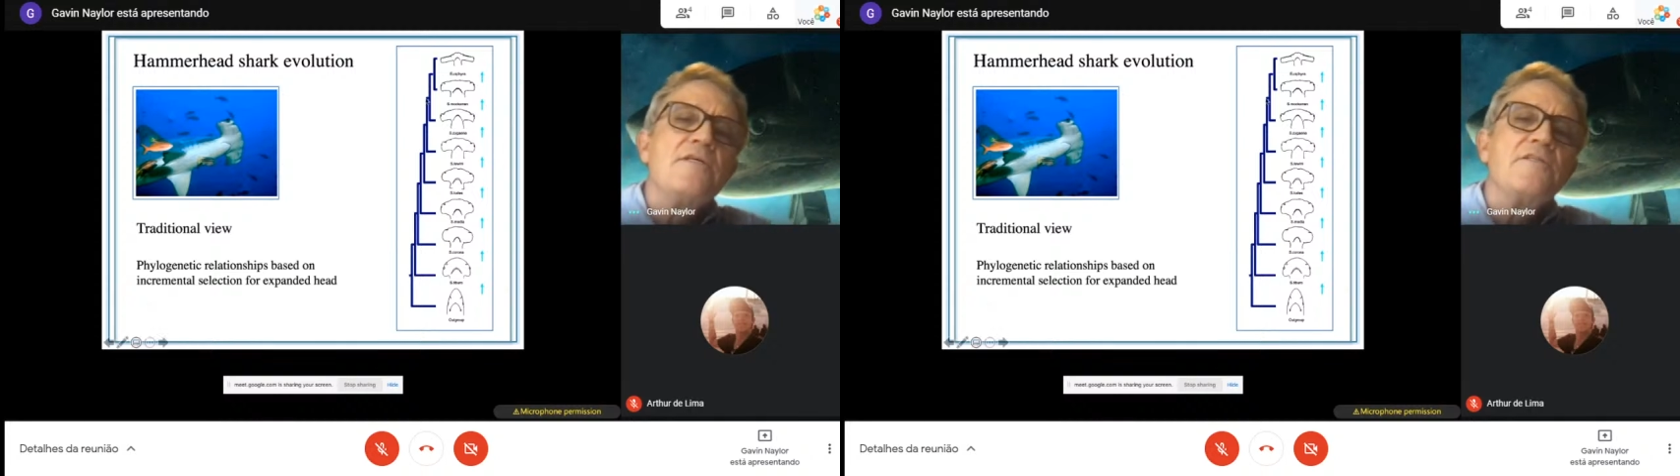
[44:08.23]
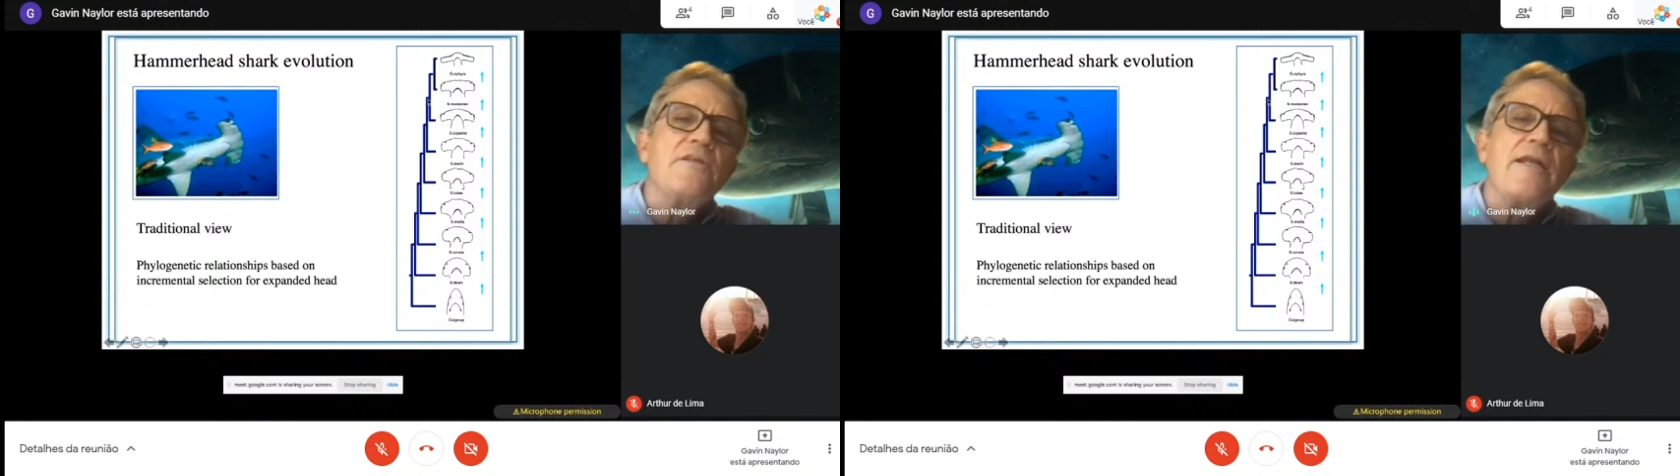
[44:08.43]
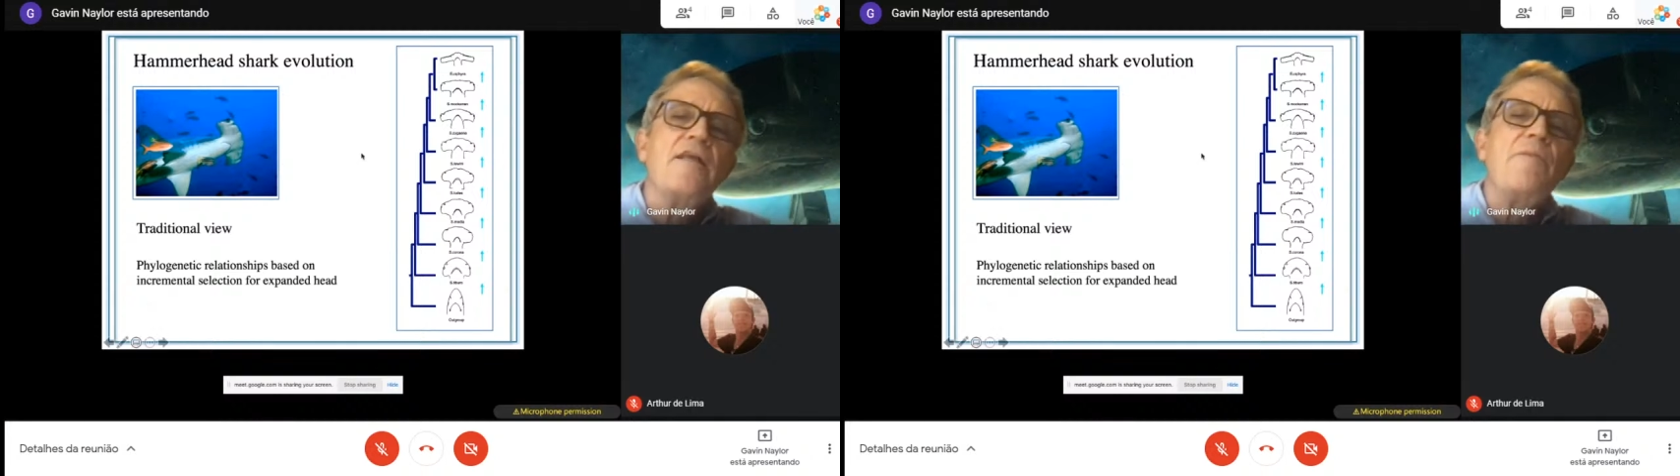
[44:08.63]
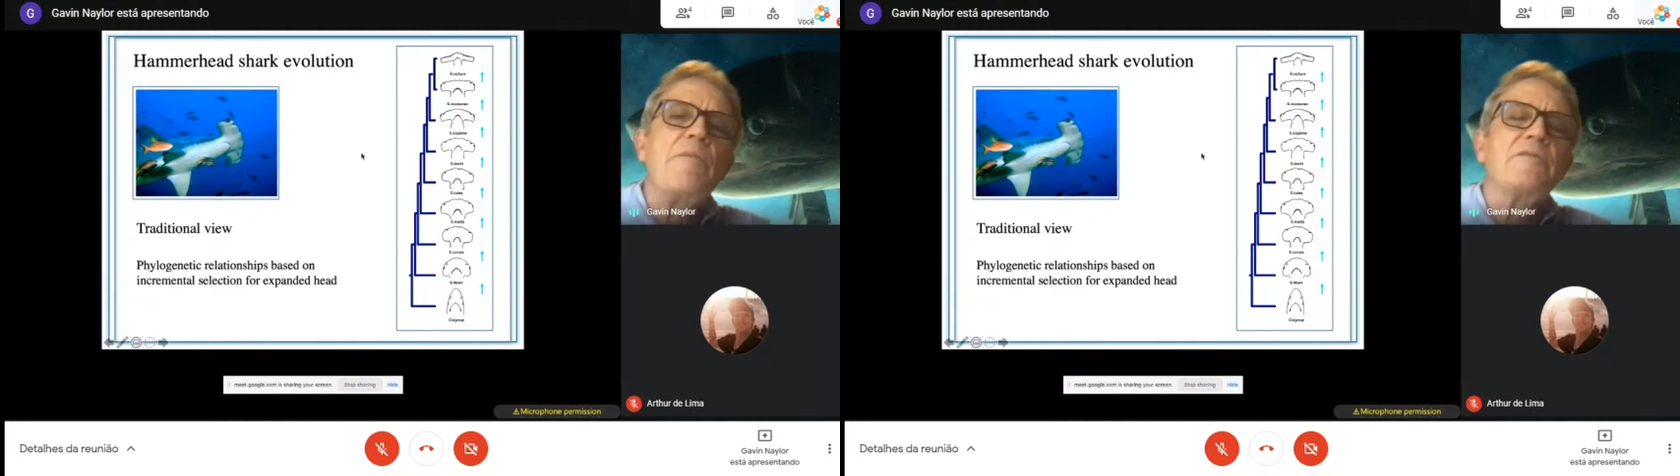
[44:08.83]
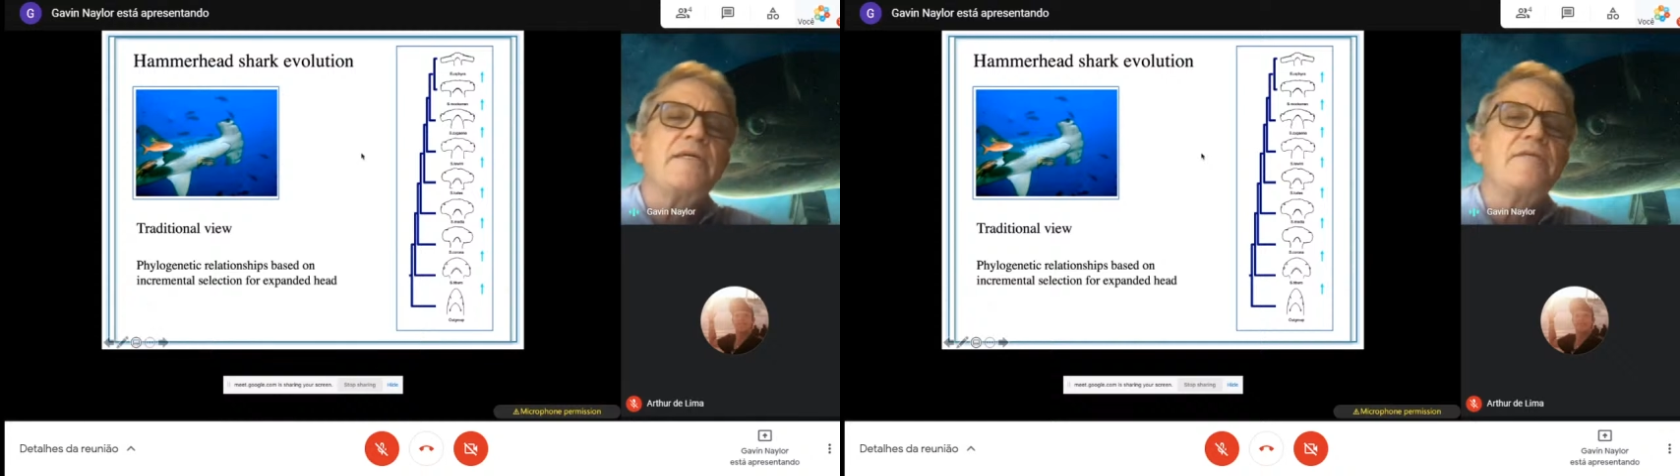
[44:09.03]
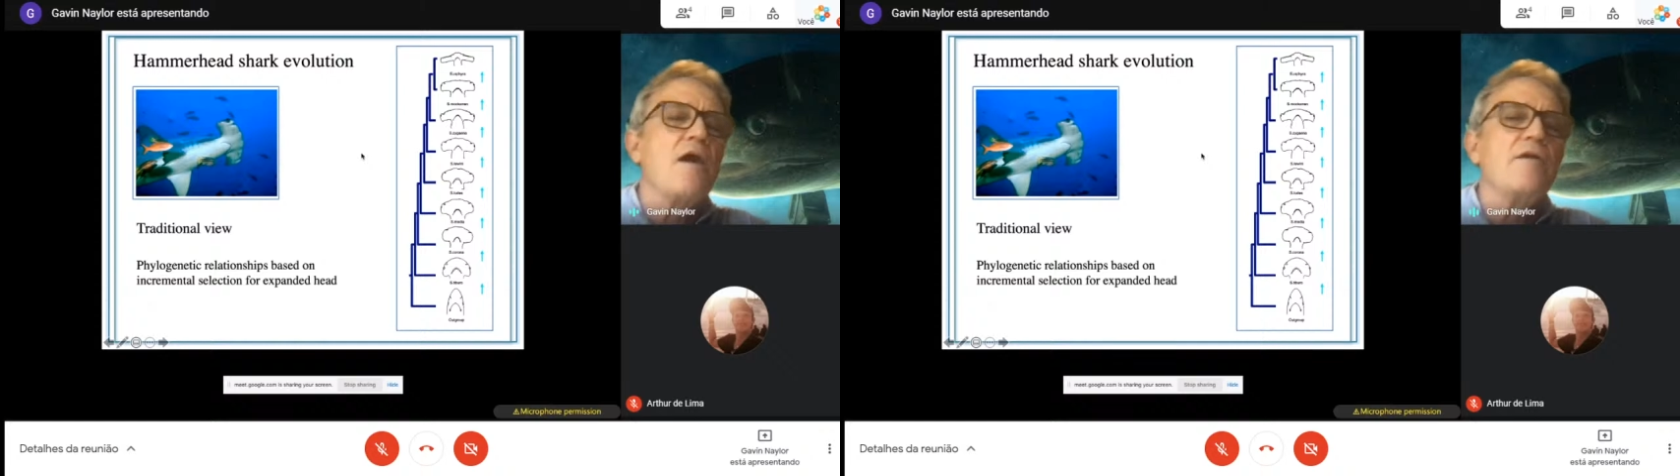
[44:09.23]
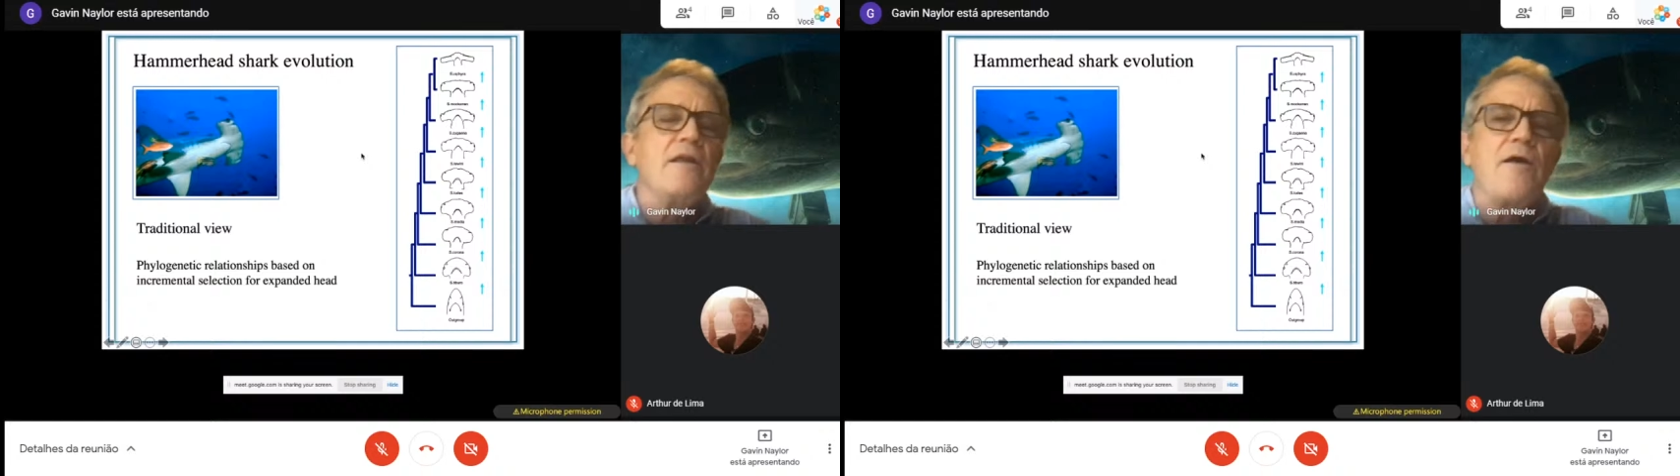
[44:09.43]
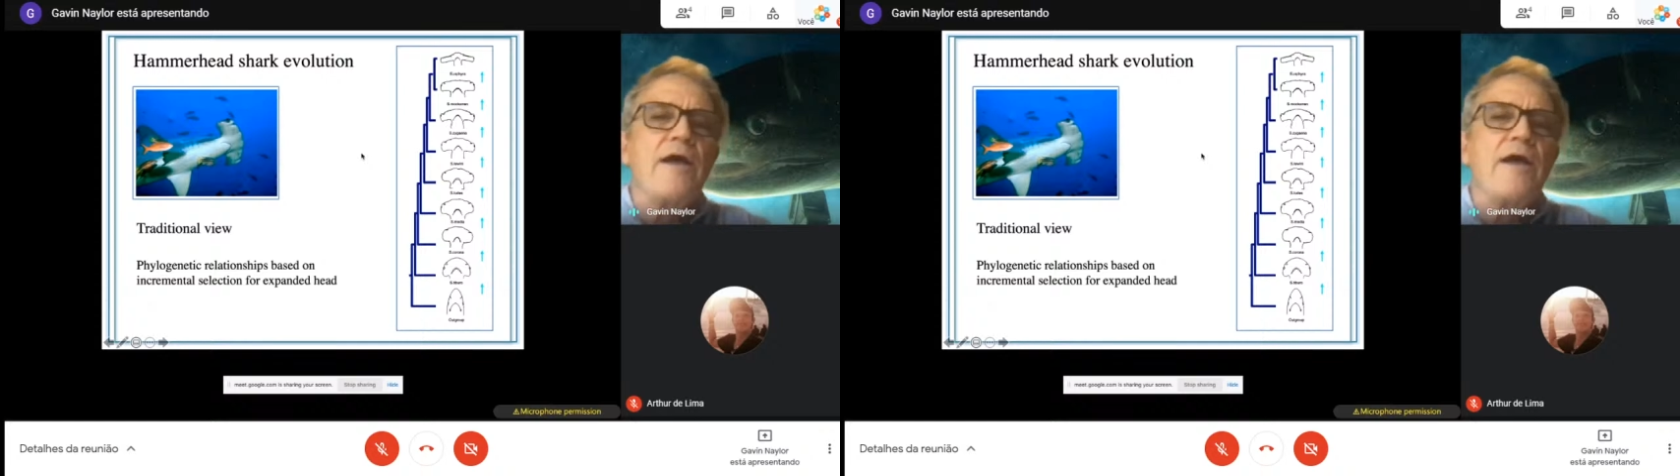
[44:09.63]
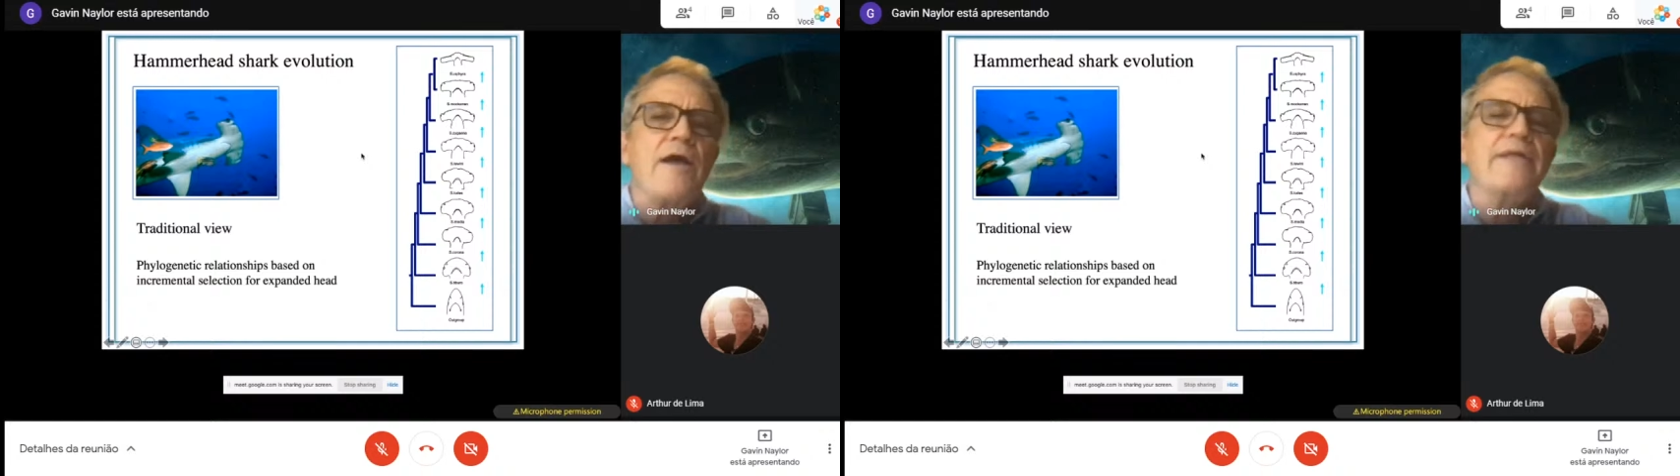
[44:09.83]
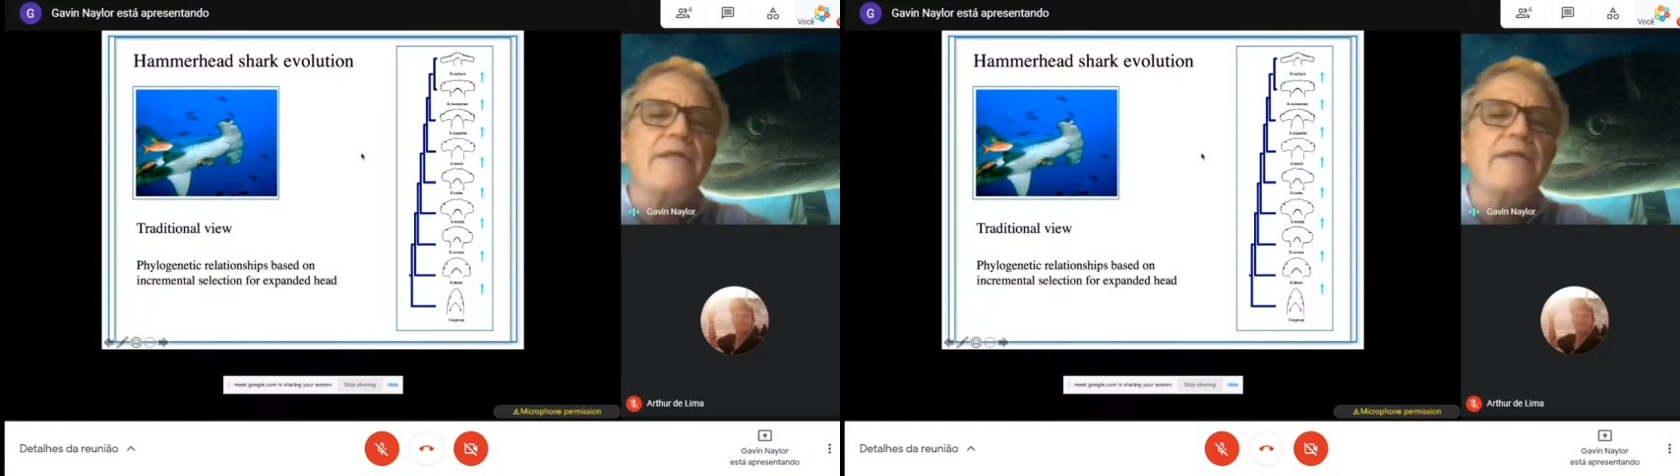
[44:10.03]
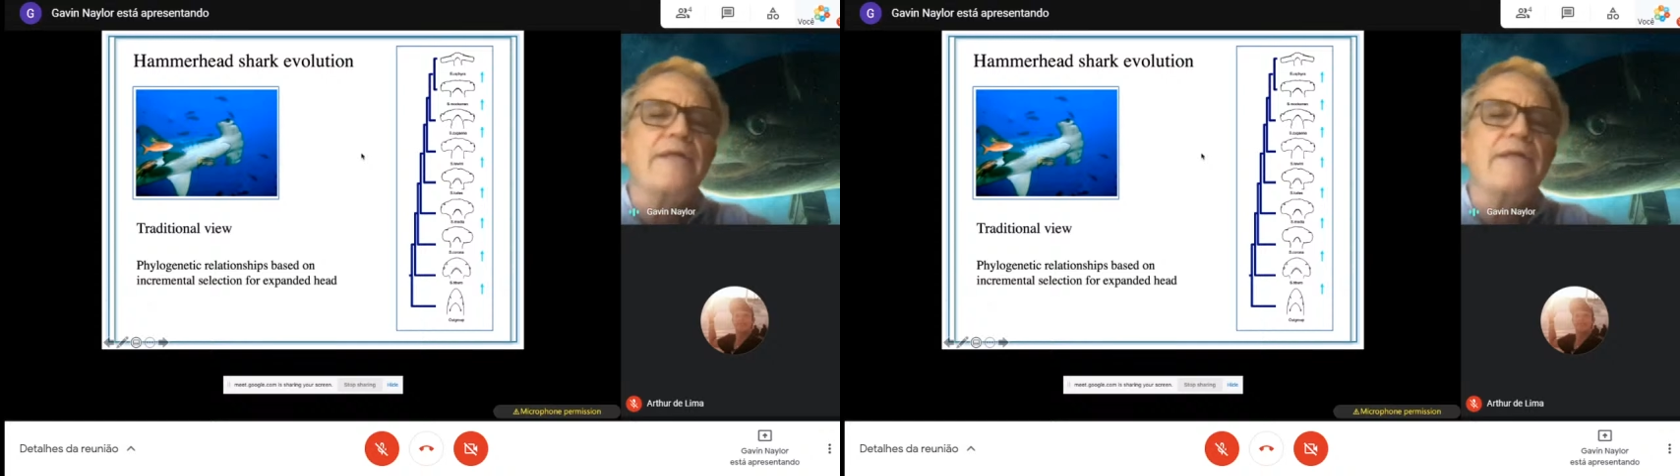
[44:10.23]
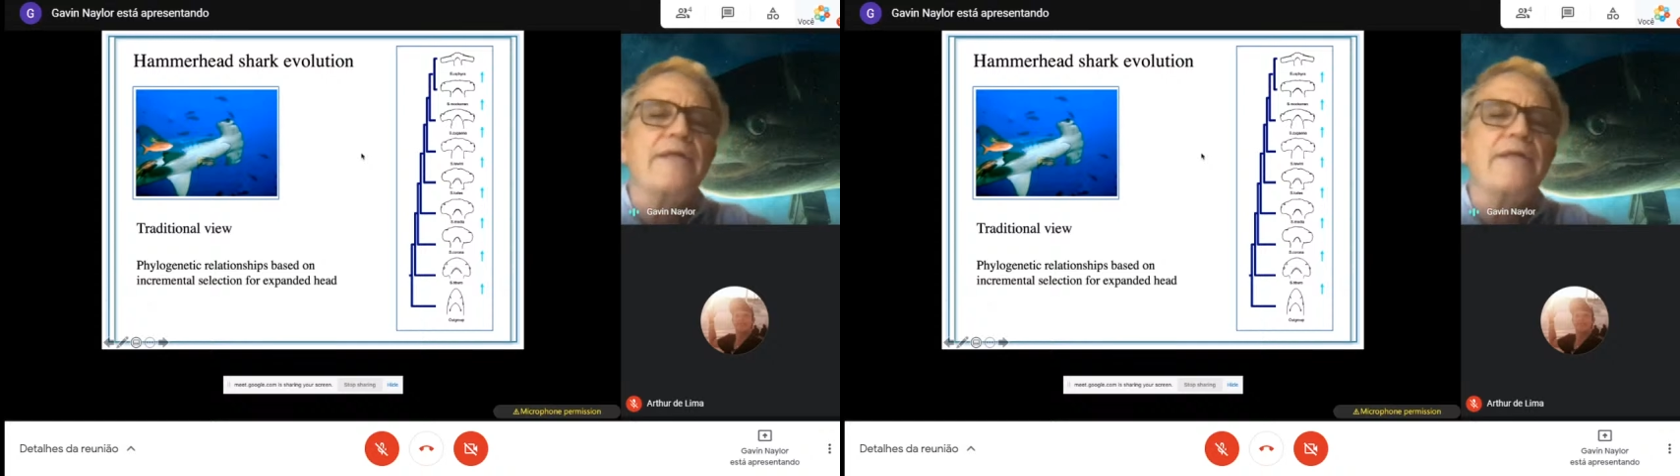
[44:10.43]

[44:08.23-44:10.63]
So then other people say, no, I don't think it's that.